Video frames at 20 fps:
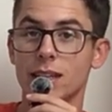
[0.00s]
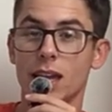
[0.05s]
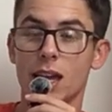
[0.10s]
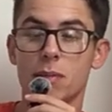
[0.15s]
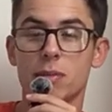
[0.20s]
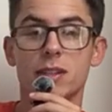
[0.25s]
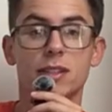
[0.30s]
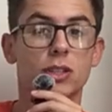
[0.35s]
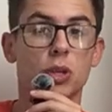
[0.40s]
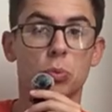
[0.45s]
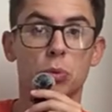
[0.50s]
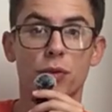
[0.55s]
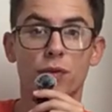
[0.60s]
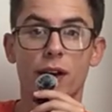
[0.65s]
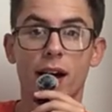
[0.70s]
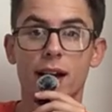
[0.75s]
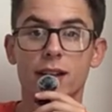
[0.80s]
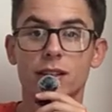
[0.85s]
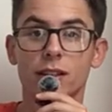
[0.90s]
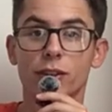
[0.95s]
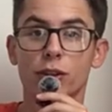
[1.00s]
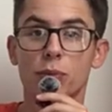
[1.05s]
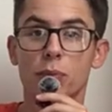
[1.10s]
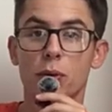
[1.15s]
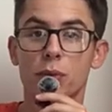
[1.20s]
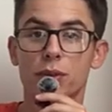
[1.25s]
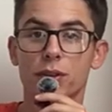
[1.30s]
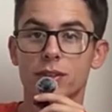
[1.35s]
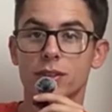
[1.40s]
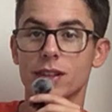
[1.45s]
game and still provides a little
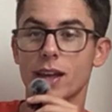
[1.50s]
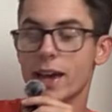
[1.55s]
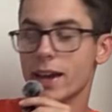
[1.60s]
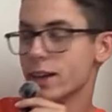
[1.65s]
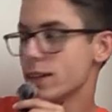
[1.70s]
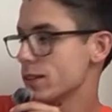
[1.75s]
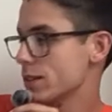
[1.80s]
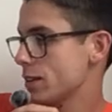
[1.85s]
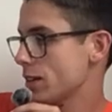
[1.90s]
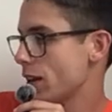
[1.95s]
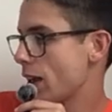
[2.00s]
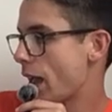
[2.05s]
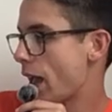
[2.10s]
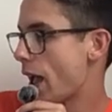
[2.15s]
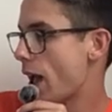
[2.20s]
bit with his legs.